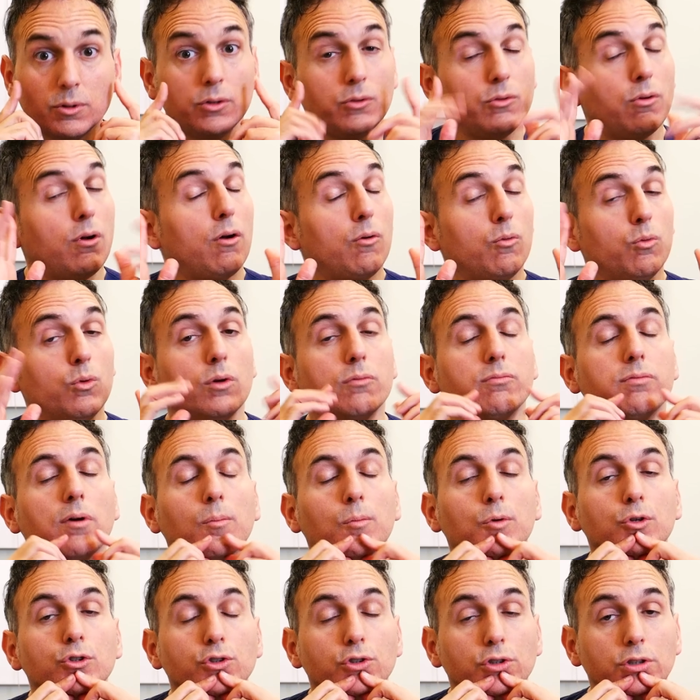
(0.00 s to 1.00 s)
and so on,
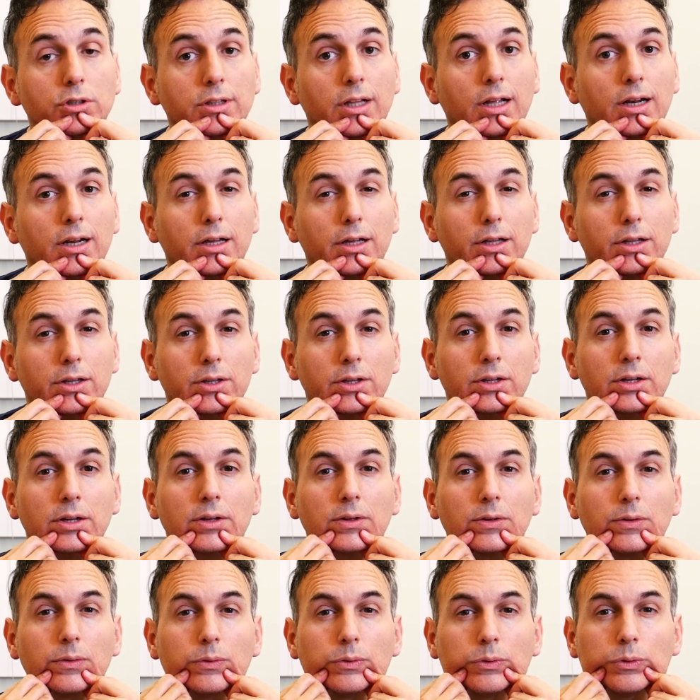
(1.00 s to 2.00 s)

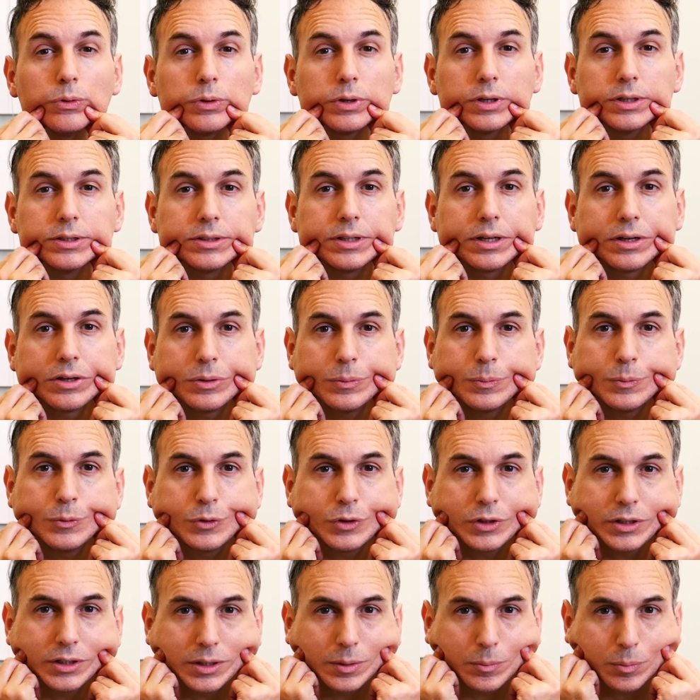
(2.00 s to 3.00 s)
who suddenly have a
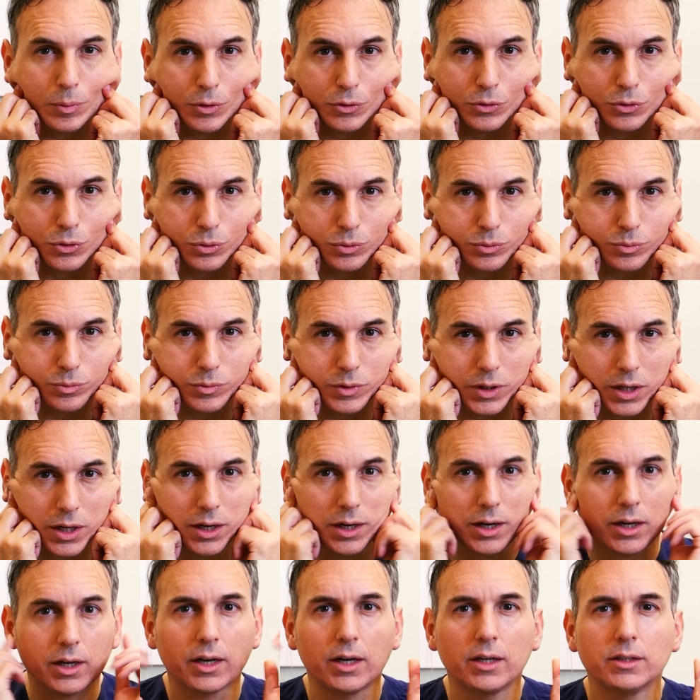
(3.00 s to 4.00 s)
face like this and
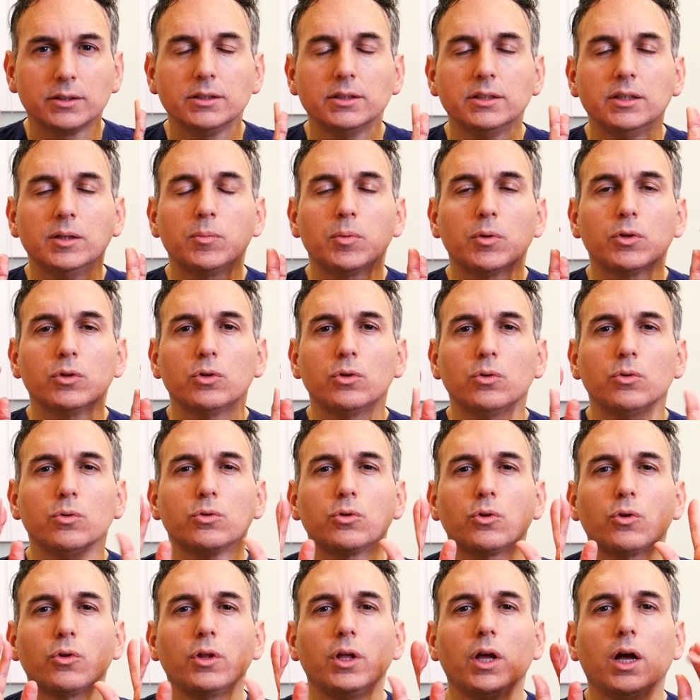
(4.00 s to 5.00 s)
suddenly another day they are
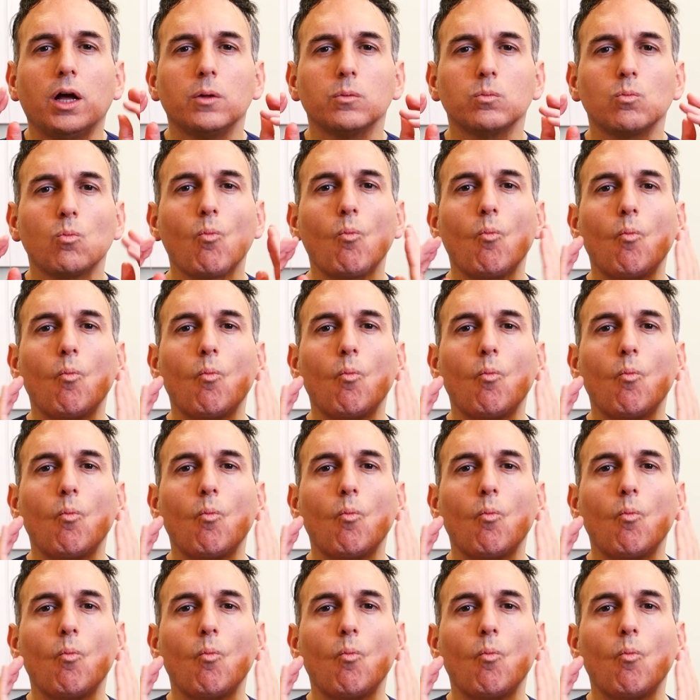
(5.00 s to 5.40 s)
all,